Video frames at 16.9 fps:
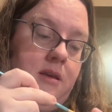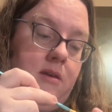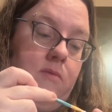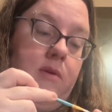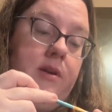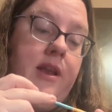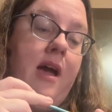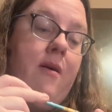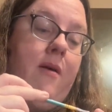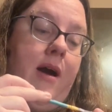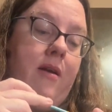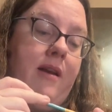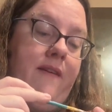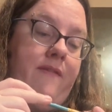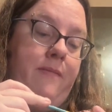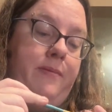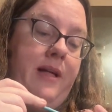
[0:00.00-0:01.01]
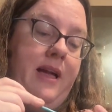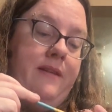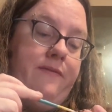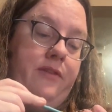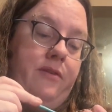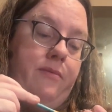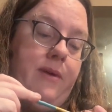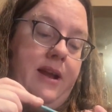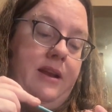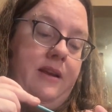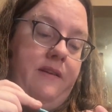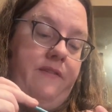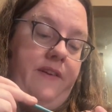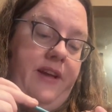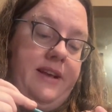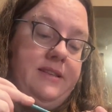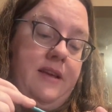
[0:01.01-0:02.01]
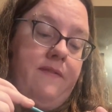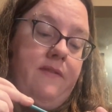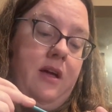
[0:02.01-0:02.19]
Well, no, I don't have a plan for the reindeer face. I've